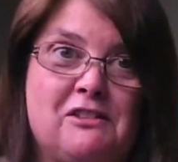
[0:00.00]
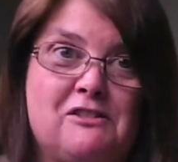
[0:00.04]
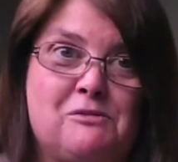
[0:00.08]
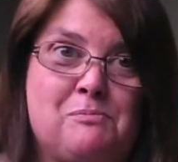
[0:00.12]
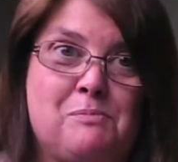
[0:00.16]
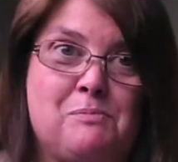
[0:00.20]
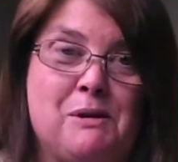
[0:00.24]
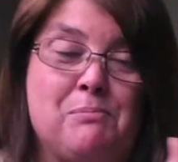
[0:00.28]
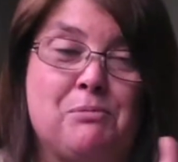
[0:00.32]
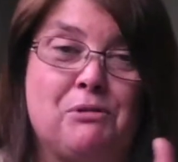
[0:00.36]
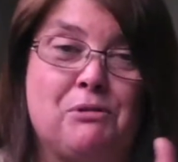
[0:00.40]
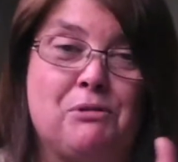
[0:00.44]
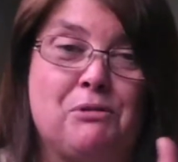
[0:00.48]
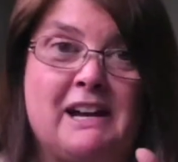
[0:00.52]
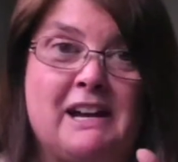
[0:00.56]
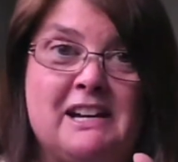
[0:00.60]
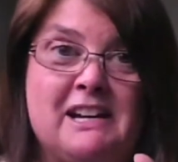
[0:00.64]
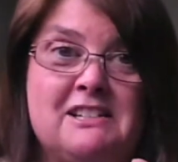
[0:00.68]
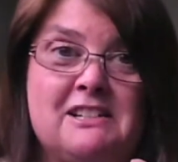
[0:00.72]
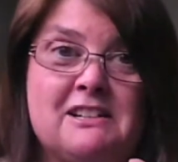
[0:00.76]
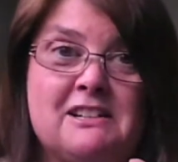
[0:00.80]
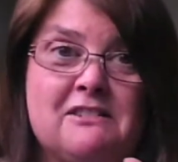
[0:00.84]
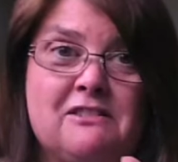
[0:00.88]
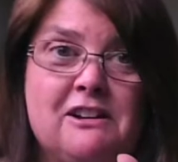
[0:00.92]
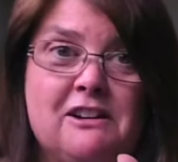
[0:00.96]
there's people
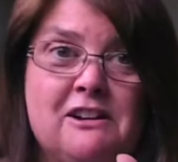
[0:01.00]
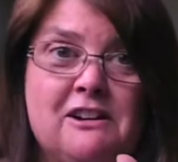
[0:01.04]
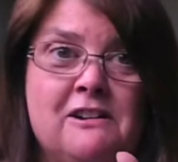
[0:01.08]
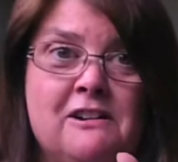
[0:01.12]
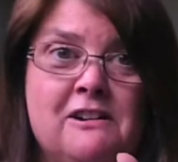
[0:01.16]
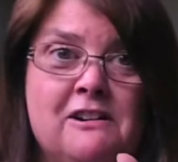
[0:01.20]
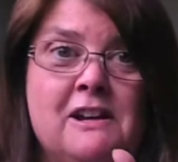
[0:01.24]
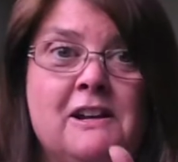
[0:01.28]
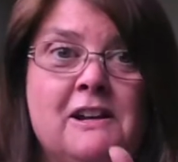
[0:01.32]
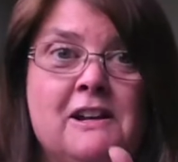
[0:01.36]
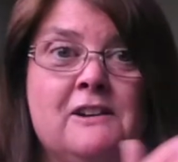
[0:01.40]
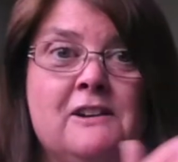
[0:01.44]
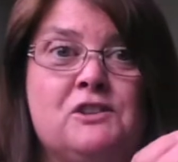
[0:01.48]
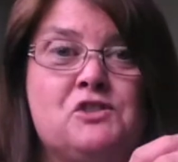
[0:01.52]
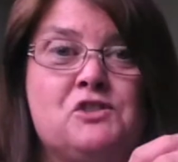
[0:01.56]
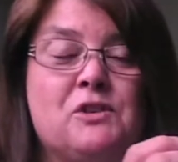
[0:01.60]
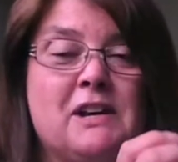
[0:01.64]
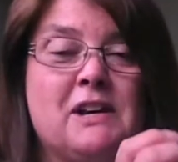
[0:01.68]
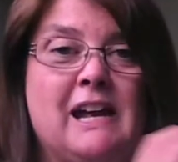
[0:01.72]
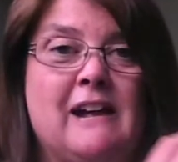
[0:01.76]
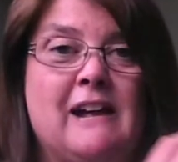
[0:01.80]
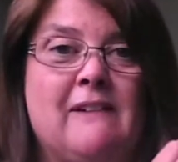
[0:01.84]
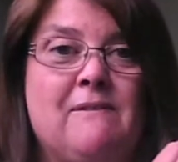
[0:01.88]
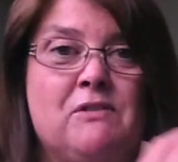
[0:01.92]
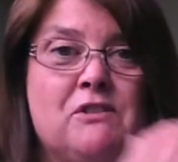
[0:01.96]
hiding there. So
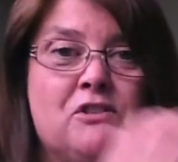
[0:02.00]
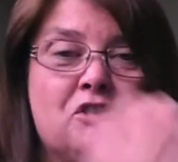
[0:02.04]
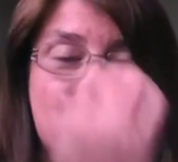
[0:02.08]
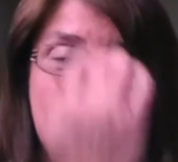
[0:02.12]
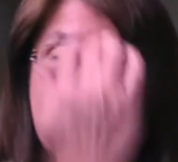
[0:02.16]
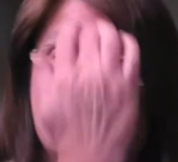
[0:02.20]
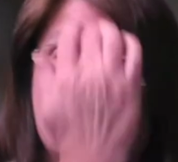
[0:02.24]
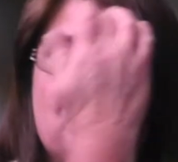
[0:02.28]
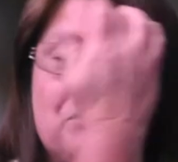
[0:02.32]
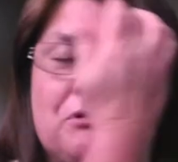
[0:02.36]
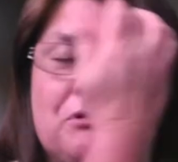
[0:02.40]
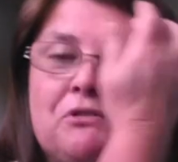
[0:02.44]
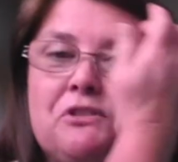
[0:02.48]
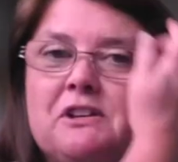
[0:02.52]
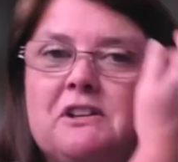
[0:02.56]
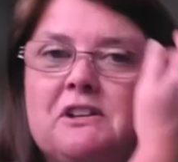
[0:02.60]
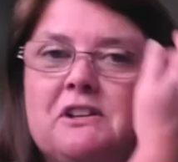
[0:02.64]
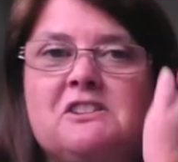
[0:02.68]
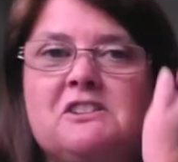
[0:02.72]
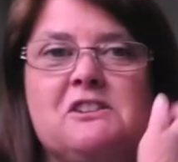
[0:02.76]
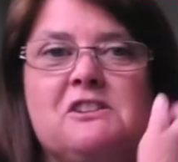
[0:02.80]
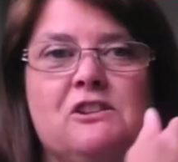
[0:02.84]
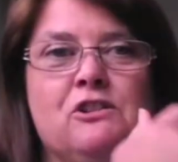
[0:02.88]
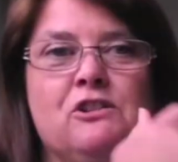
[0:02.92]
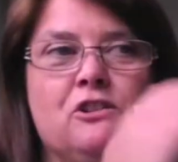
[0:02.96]
again, there's simple
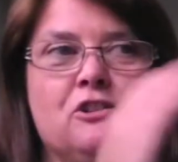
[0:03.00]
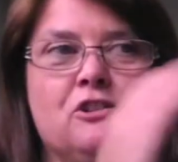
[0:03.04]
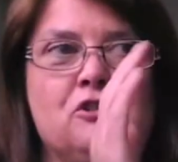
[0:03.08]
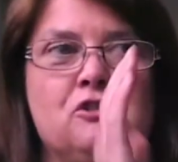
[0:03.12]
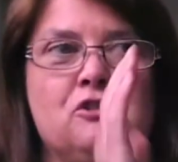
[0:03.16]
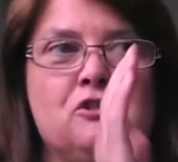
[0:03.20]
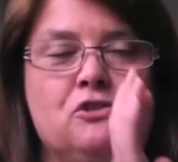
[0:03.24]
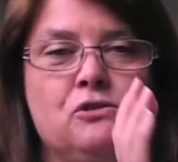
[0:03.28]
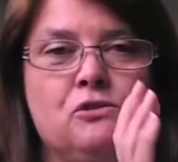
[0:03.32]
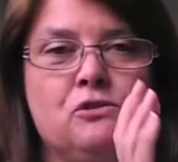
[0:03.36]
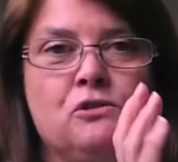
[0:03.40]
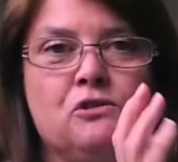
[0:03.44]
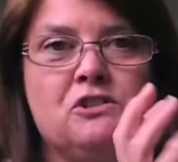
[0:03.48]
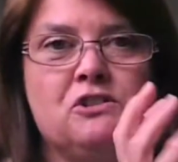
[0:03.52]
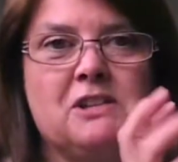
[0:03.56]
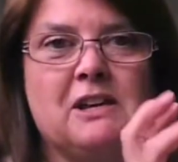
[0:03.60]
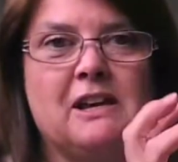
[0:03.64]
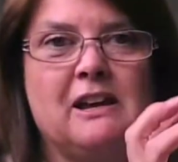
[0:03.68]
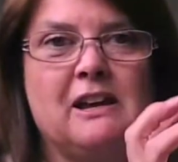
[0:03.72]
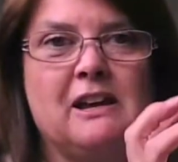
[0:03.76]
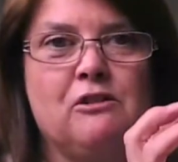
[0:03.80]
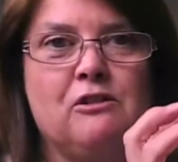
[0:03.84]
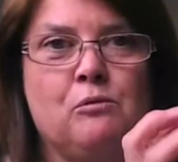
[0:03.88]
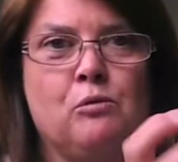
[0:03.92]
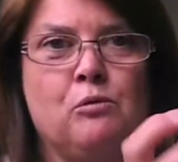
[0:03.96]
things that you can do to
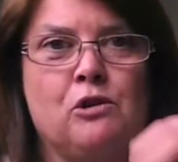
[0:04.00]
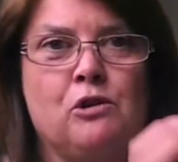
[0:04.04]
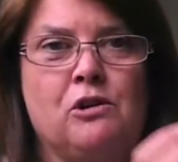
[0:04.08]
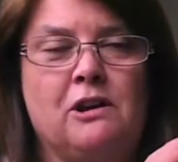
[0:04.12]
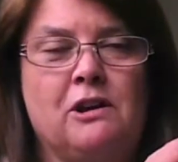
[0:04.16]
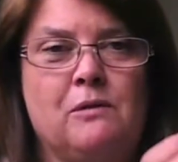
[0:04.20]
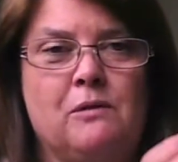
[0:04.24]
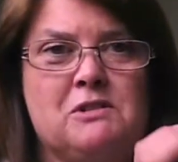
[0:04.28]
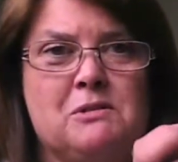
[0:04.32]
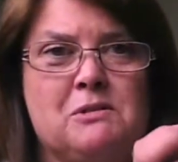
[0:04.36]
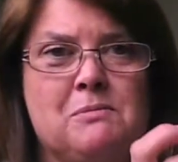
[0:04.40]
kind of work it.